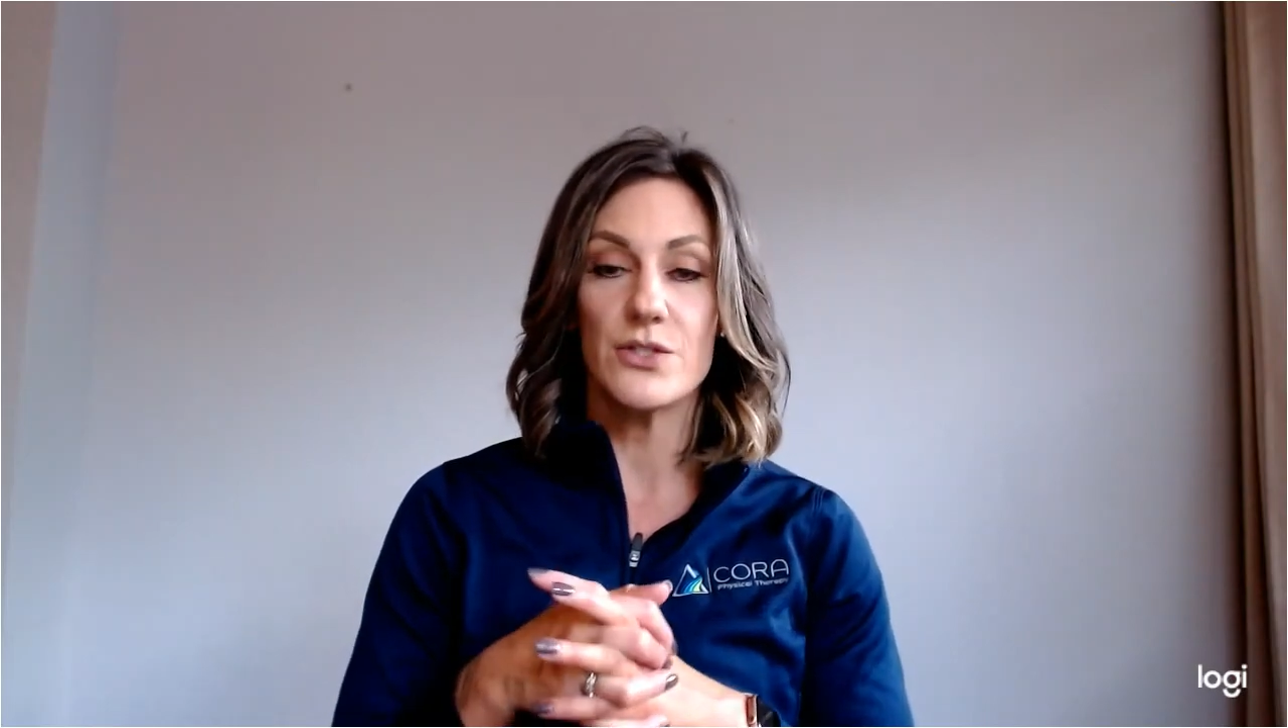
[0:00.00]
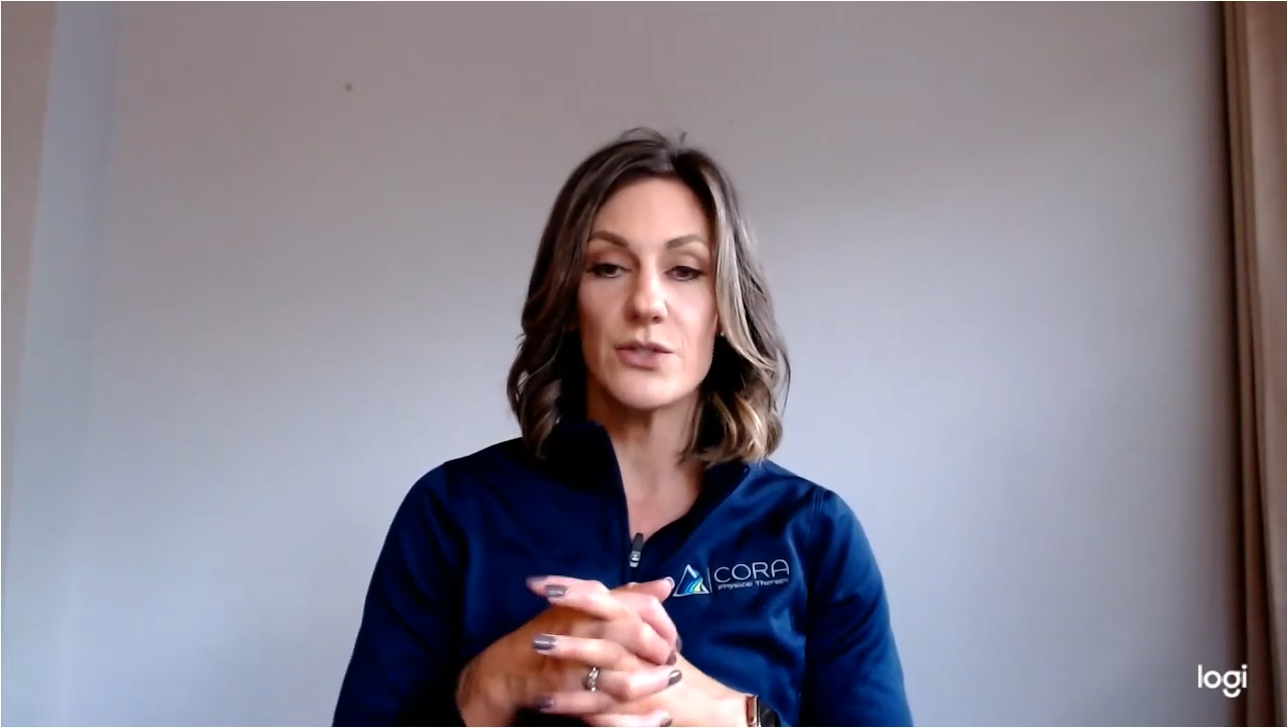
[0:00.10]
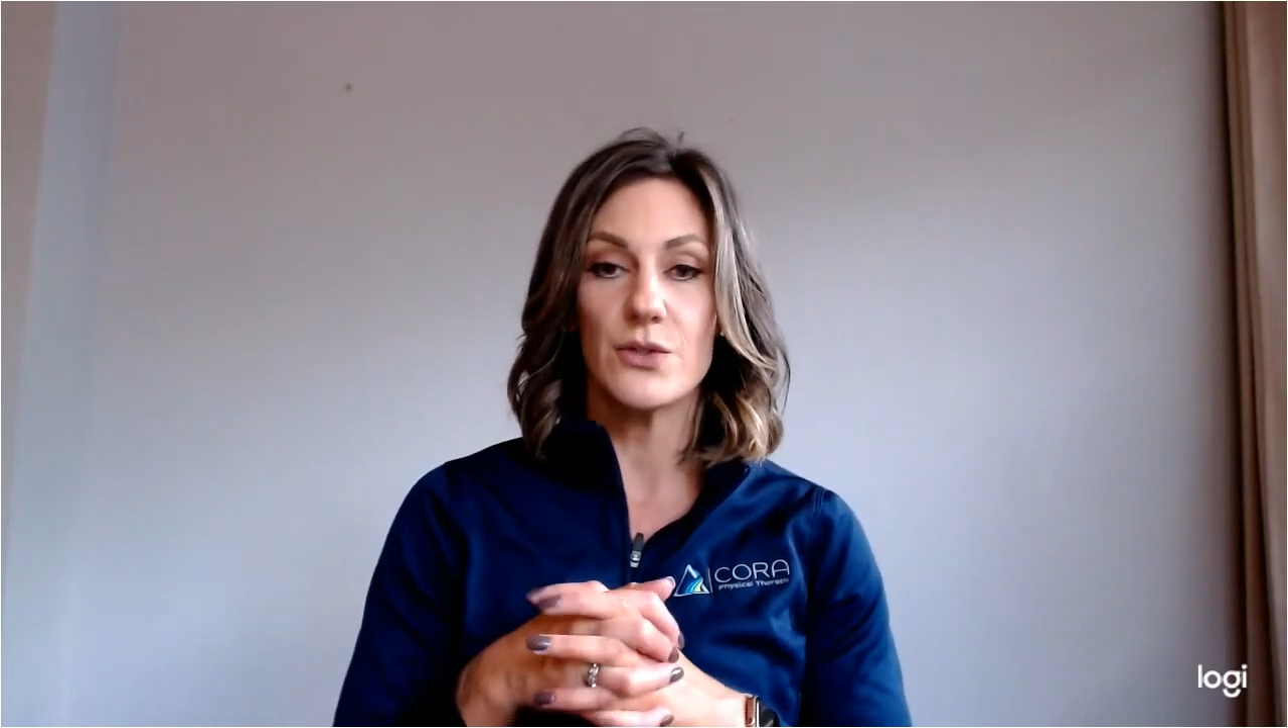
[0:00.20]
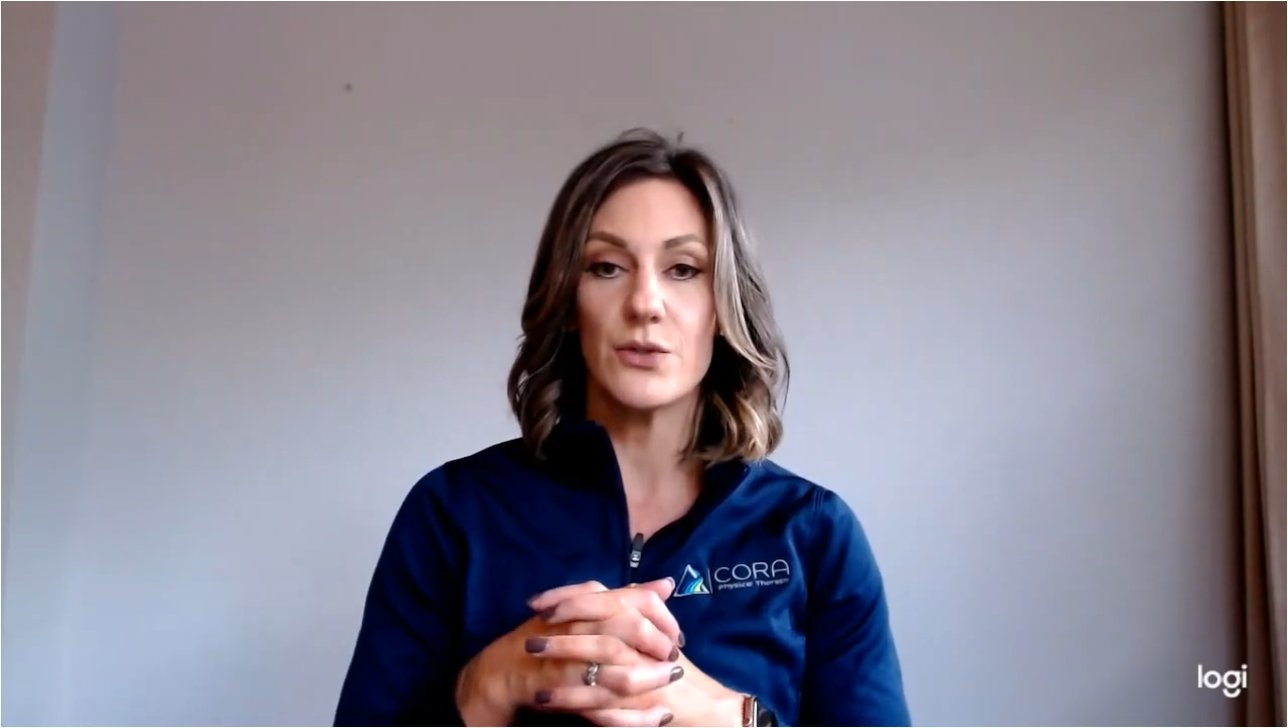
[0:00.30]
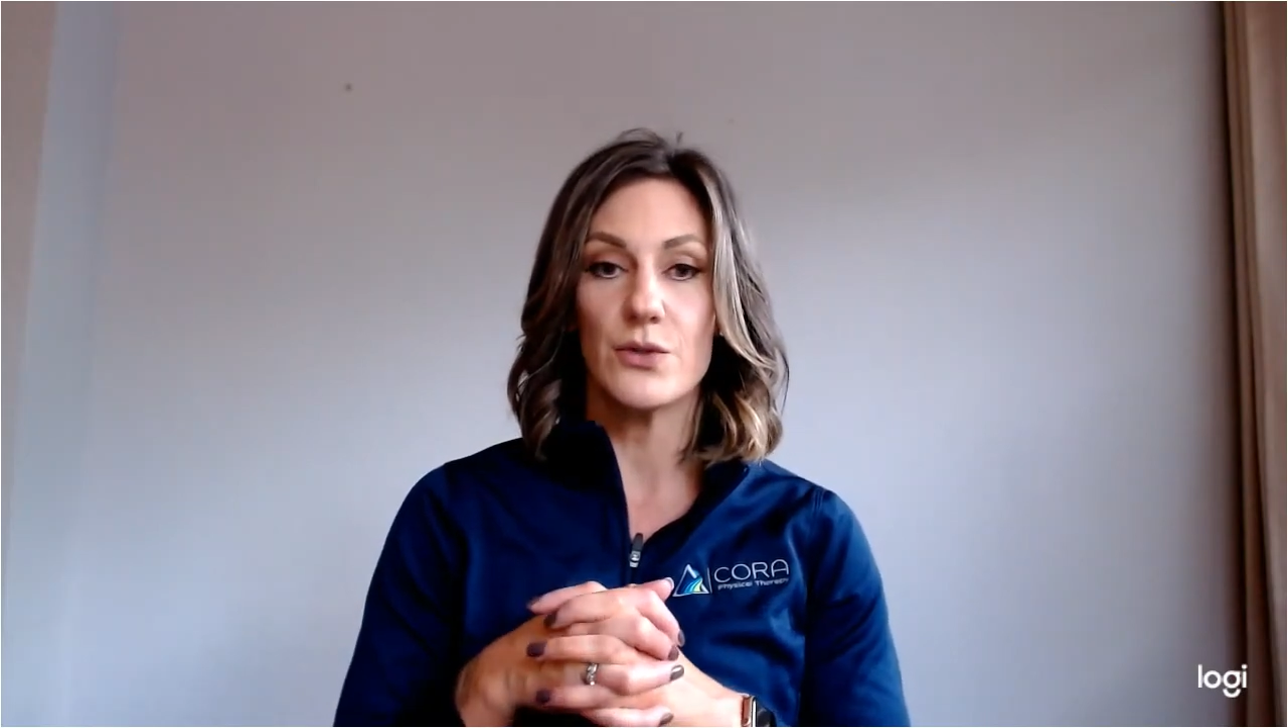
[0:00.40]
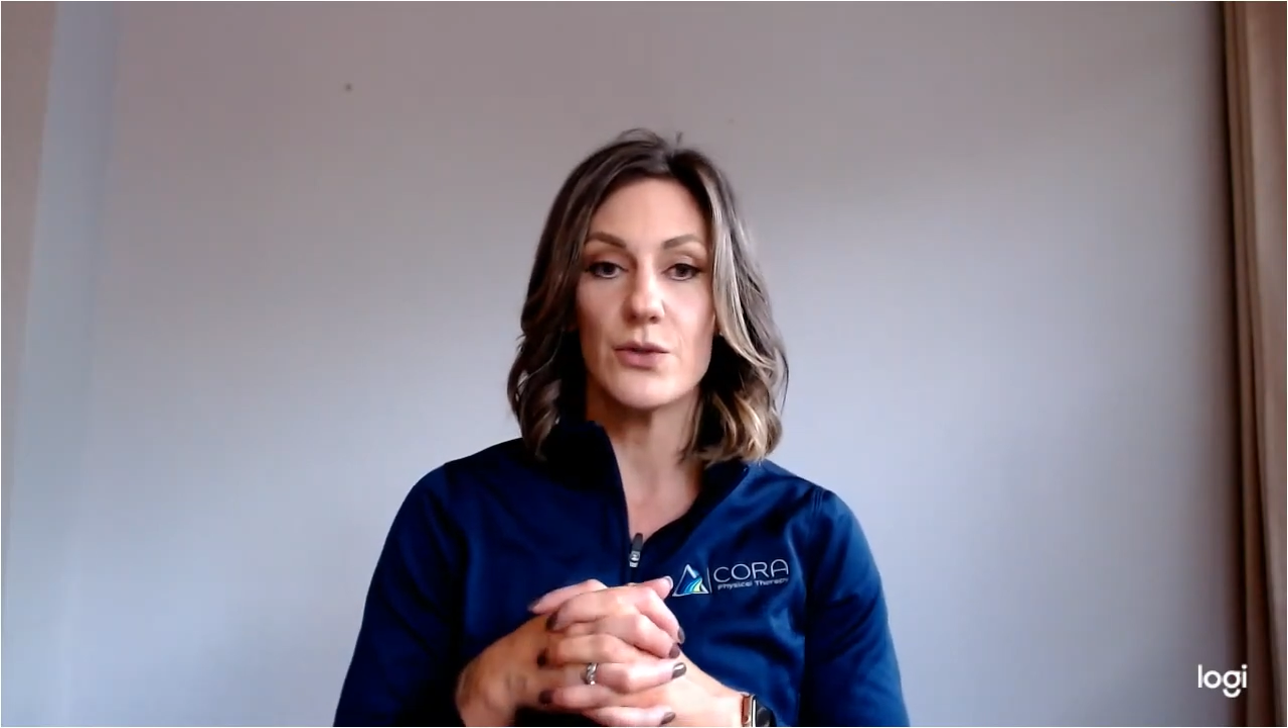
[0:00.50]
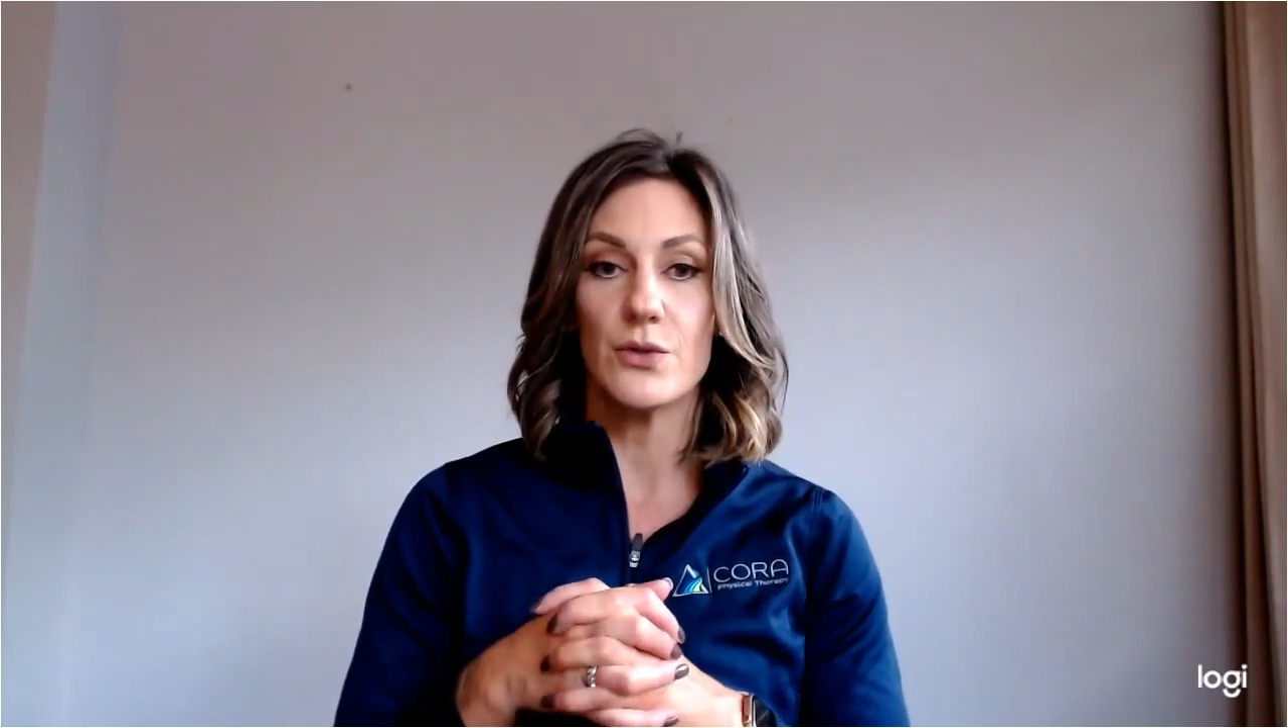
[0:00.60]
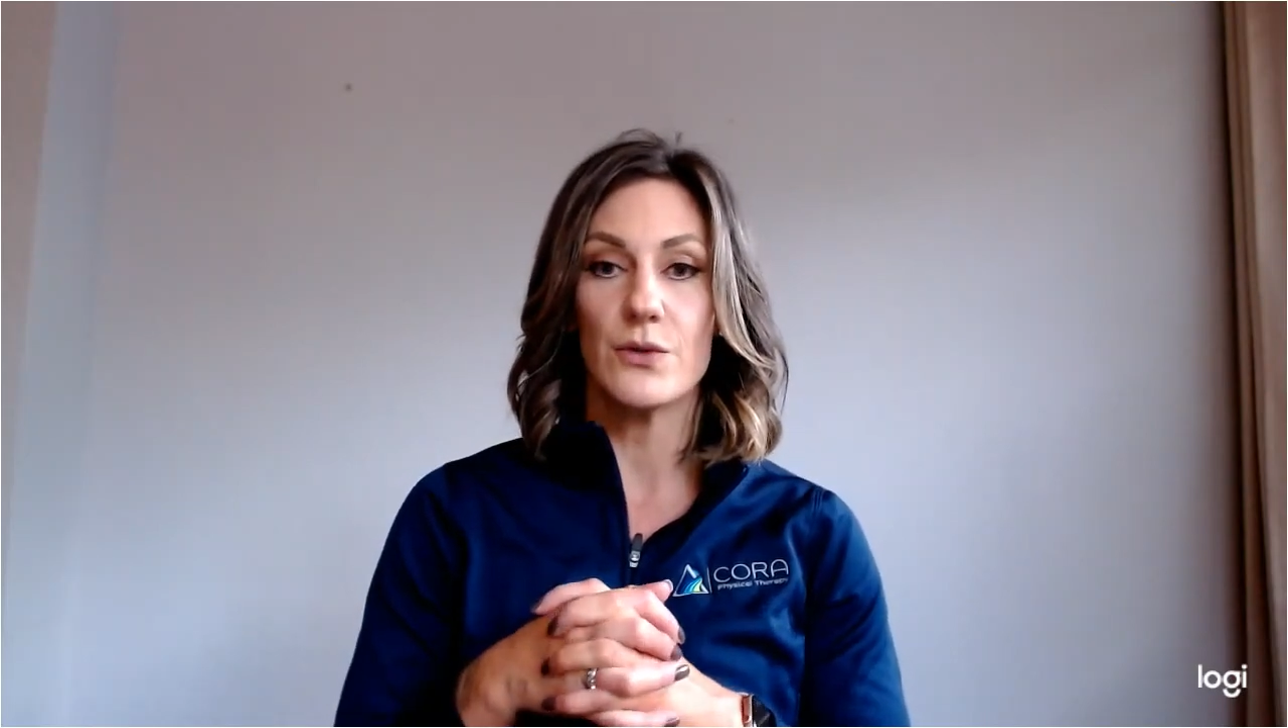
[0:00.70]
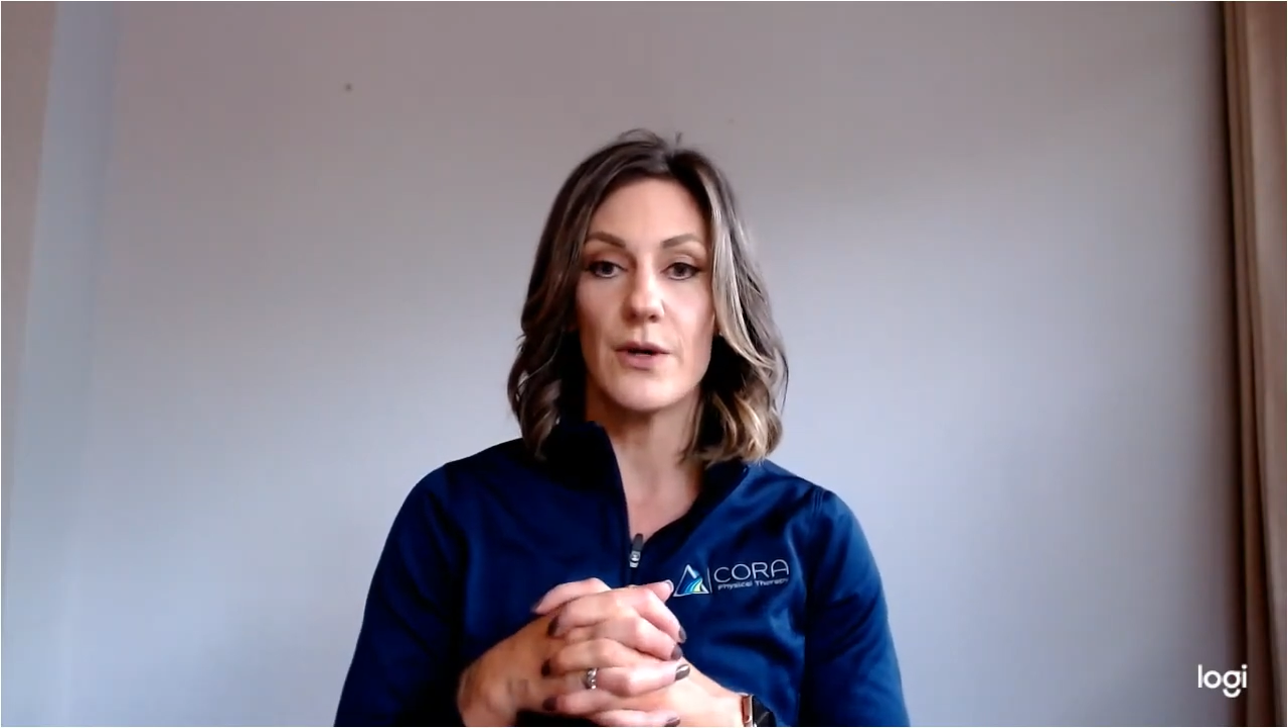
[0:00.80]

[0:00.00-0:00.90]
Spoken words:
to